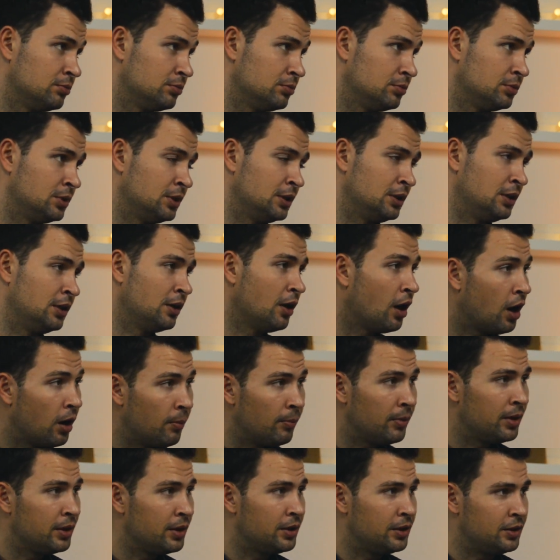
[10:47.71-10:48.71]
And
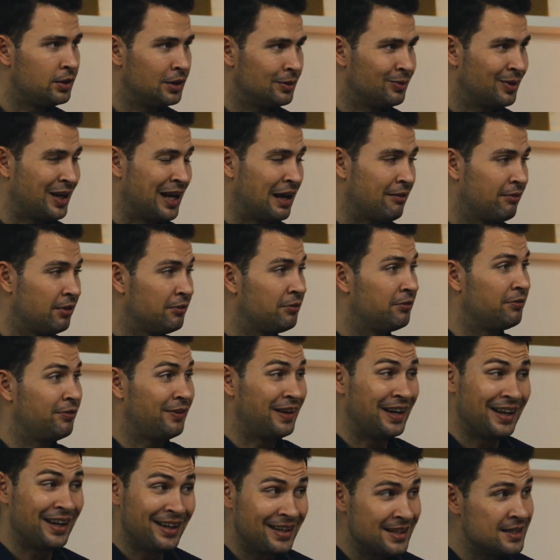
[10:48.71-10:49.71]
normally you would have a
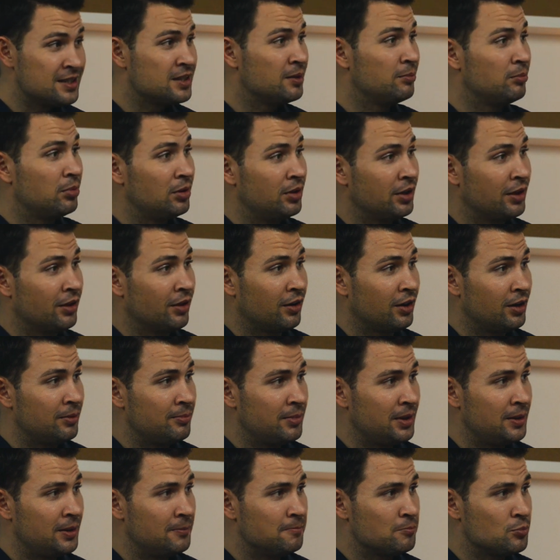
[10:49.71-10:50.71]
fairly simple
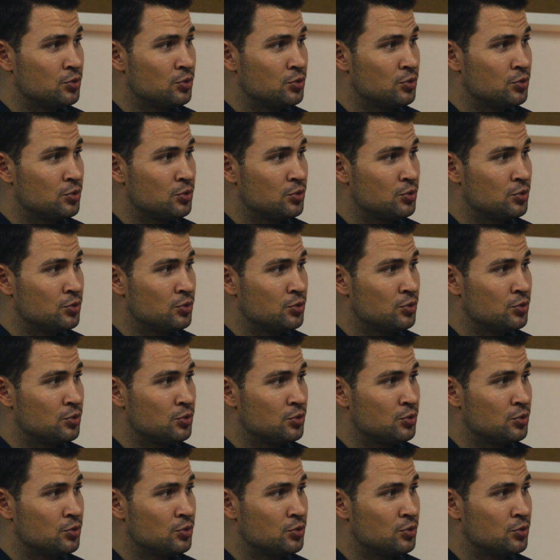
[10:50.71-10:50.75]
economy.